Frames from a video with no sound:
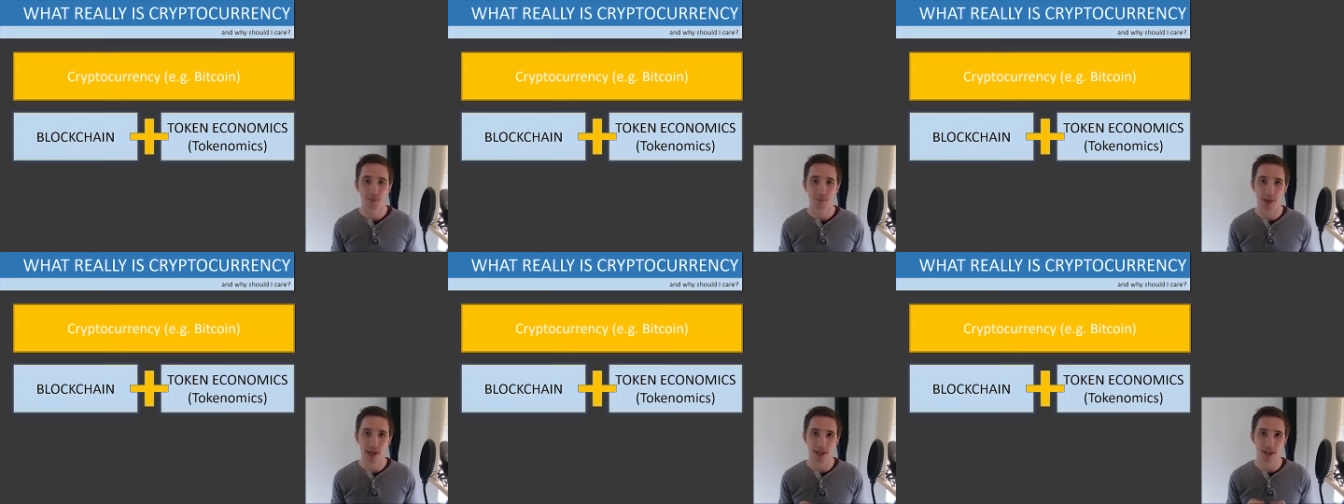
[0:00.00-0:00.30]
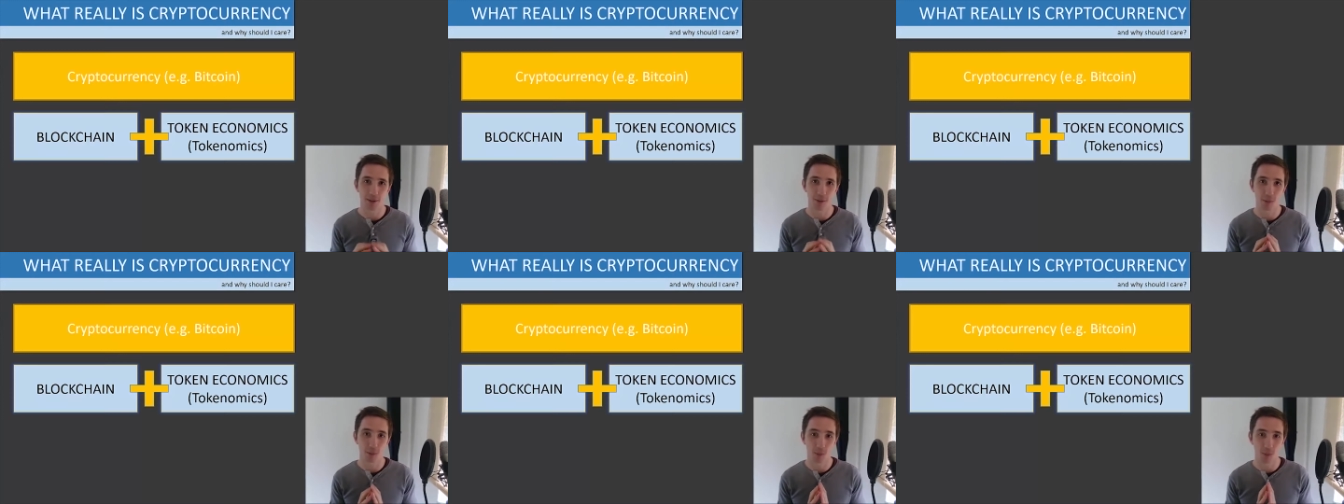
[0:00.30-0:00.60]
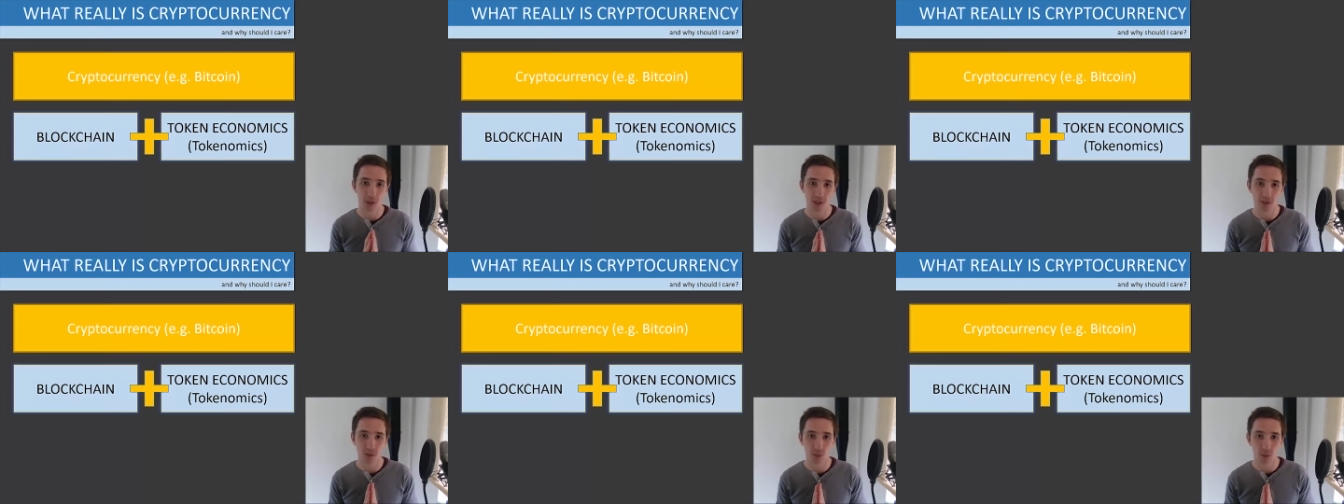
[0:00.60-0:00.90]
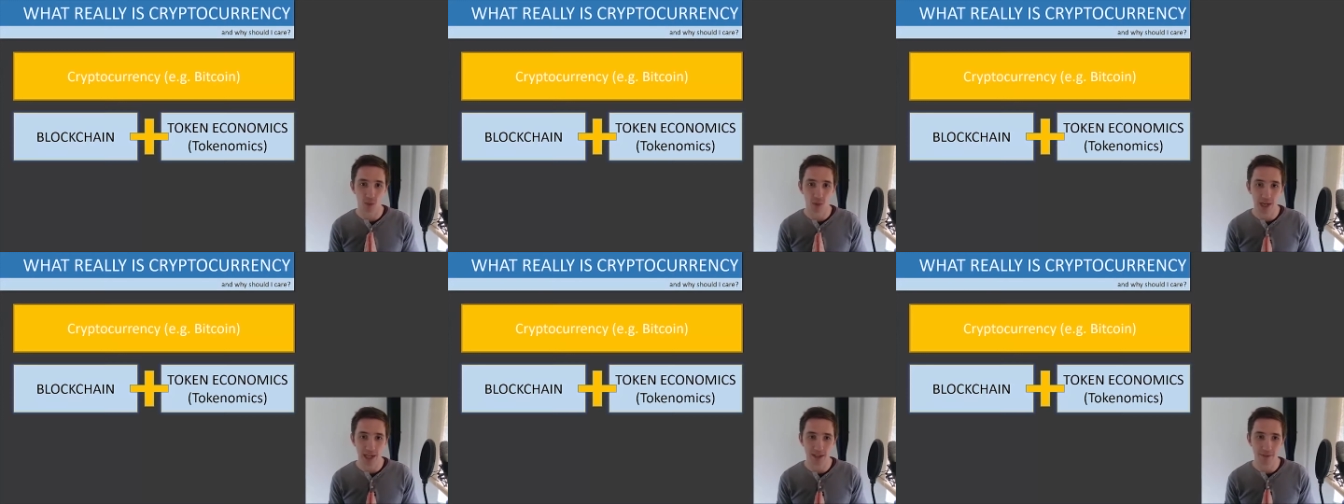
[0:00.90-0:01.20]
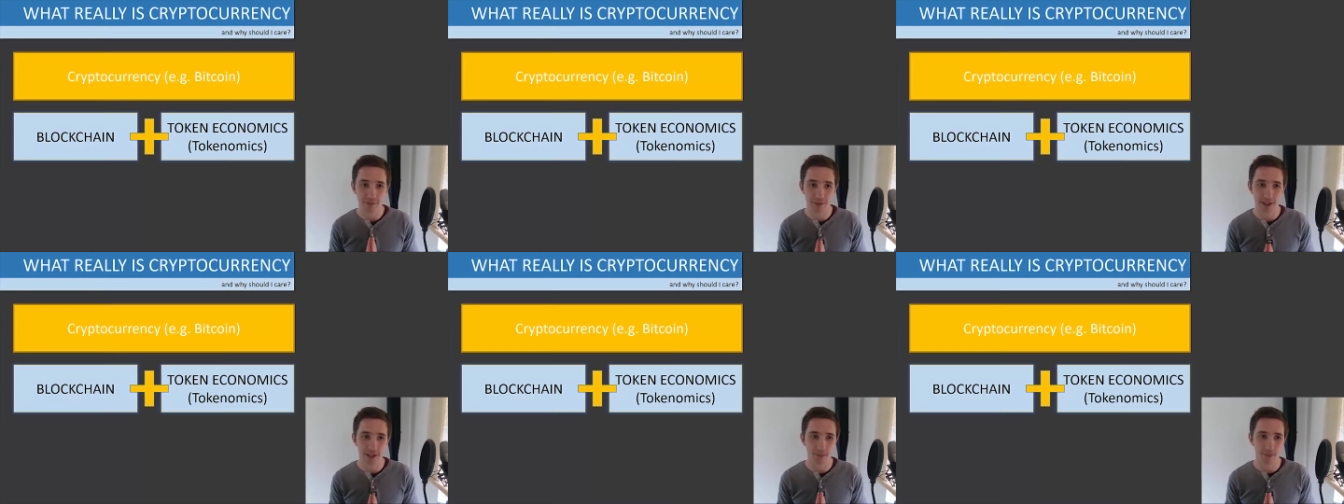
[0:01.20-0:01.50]
But what's really
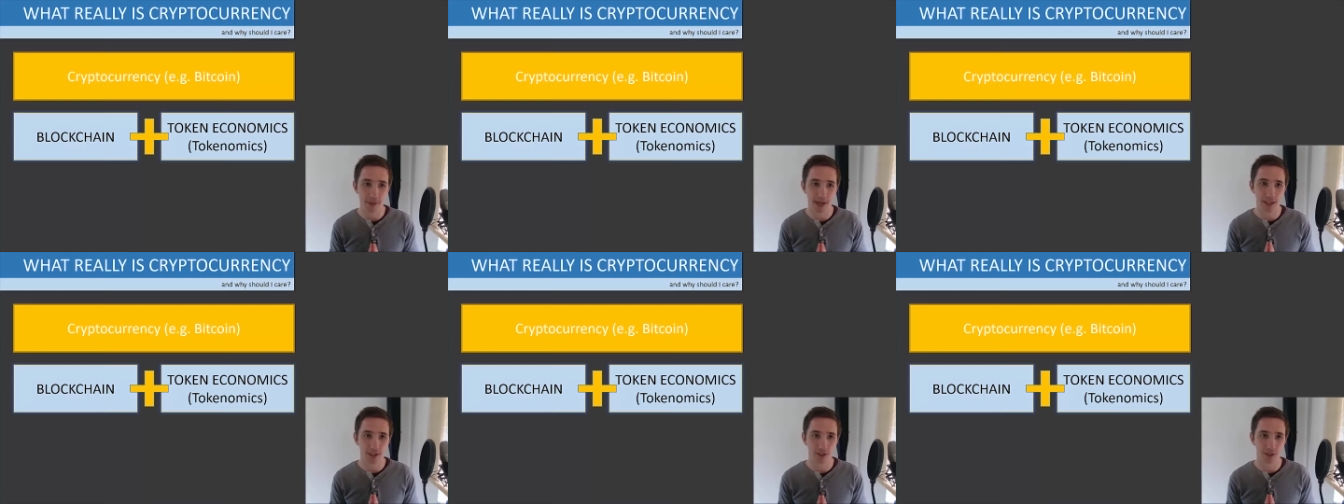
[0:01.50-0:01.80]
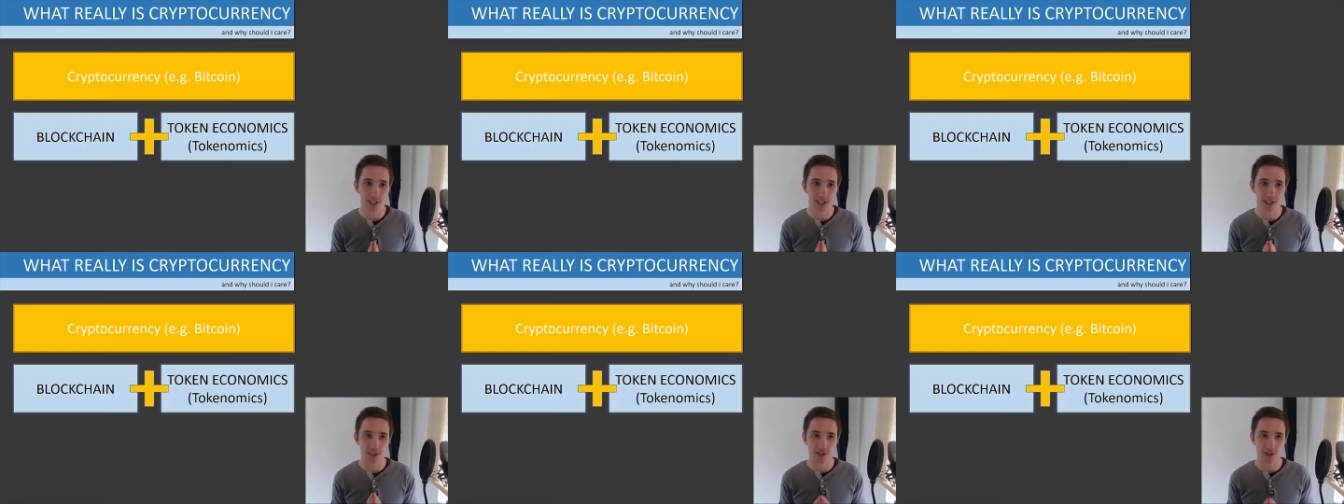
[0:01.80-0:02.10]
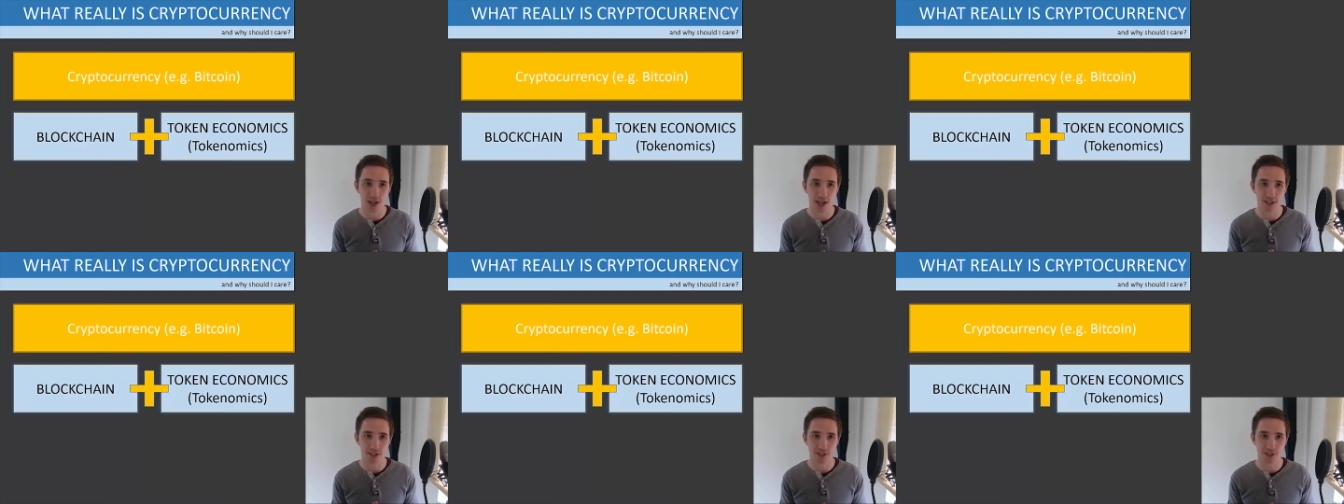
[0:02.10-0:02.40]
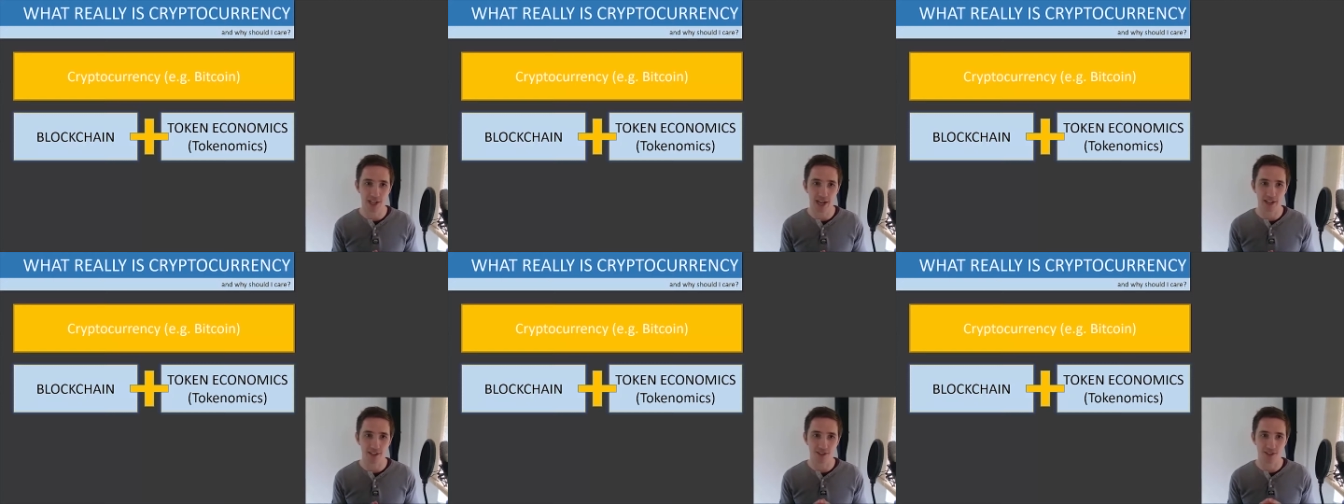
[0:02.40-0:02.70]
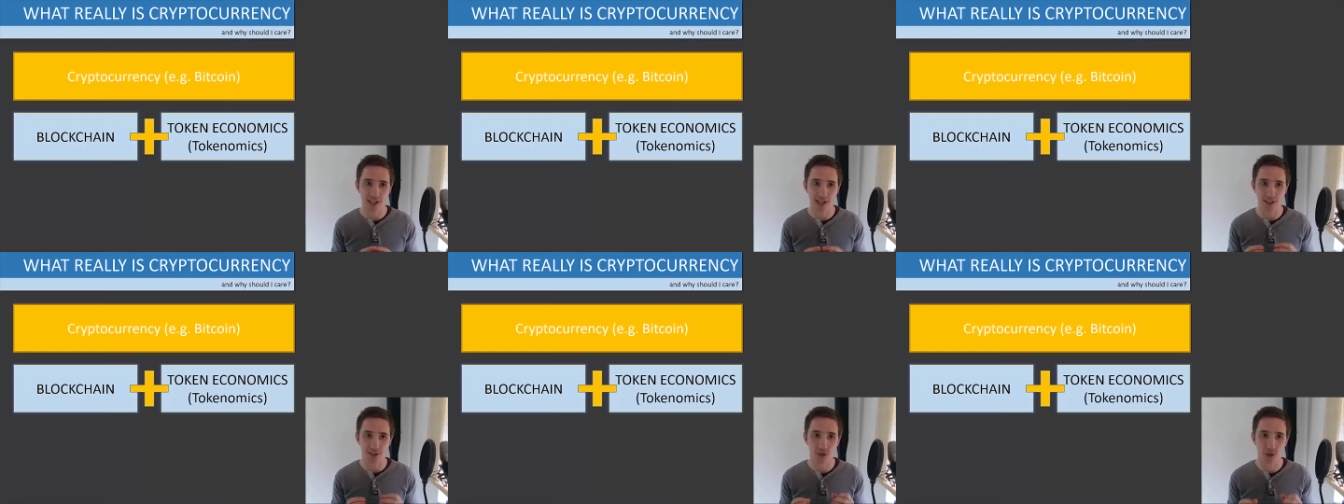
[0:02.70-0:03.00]
fundamental here to understand is
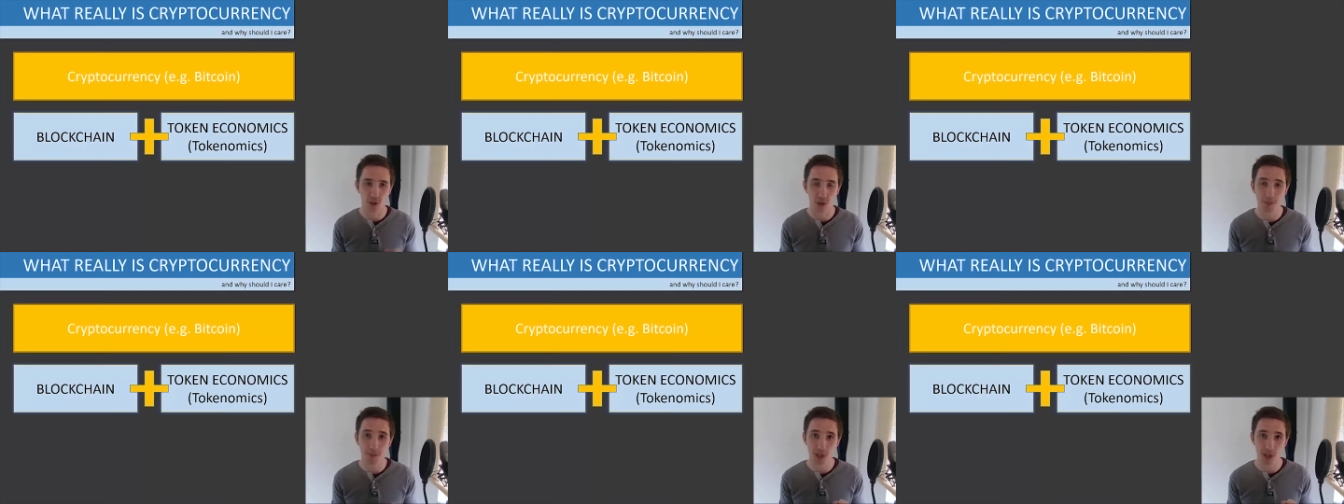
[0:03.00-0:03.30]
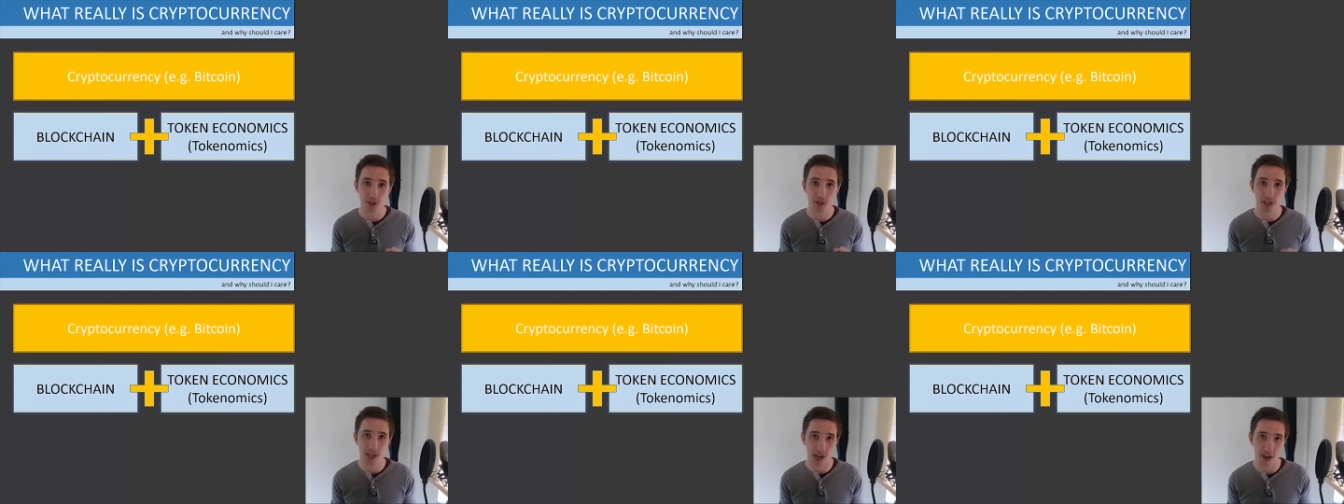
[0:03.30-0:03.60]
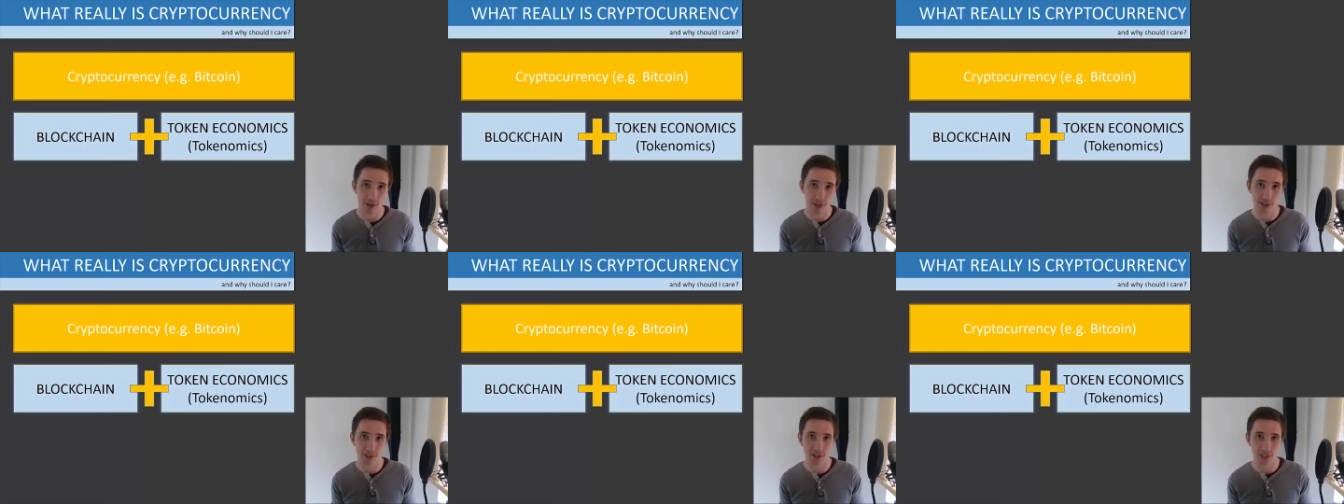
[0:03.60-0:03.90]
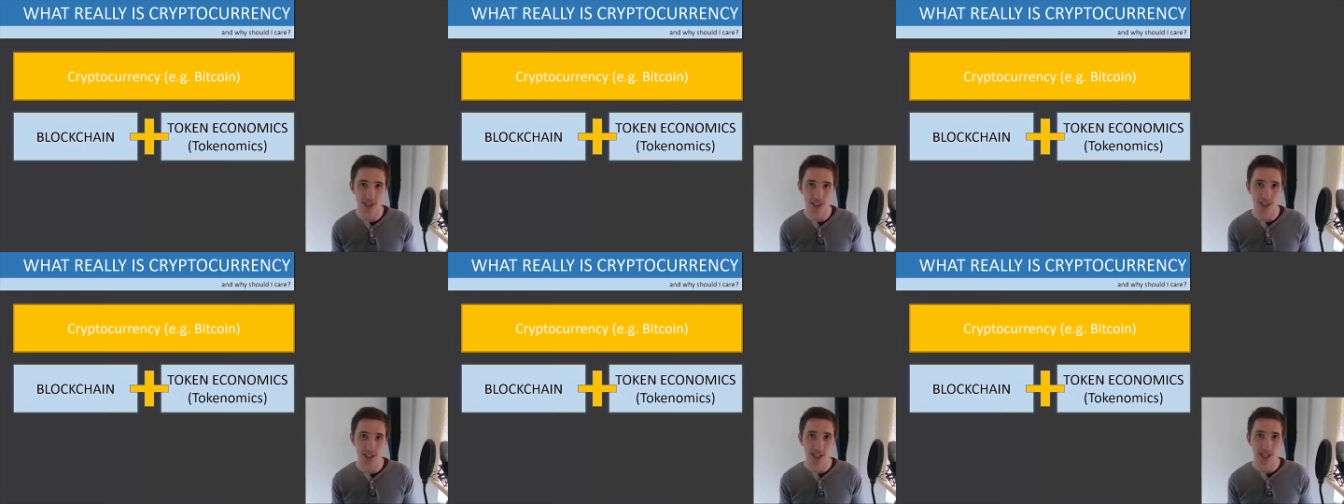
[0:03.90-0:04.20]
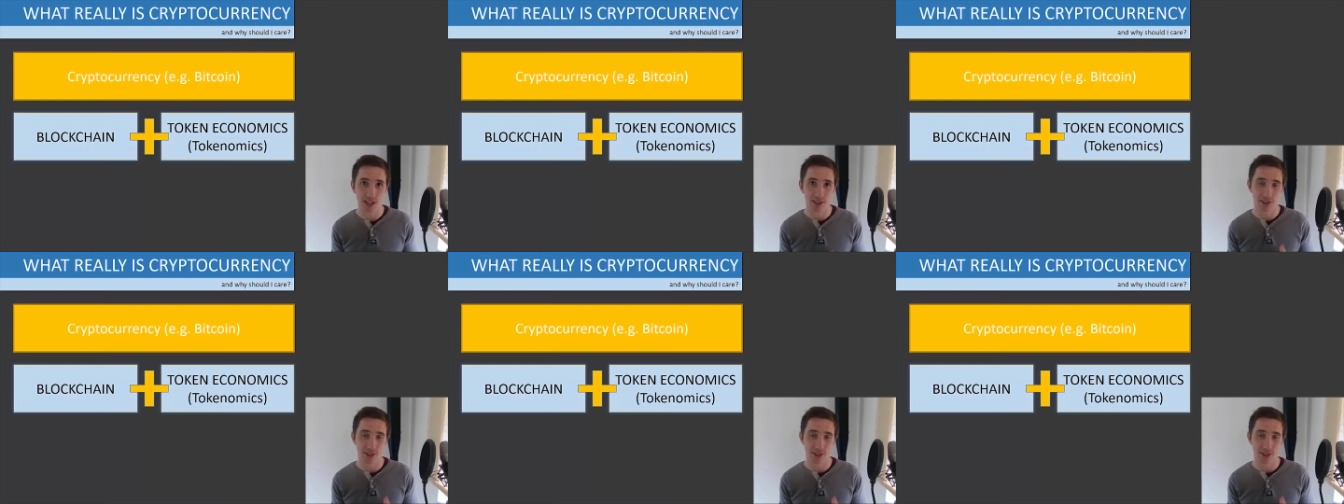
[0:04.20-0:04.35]
that cryptocurrency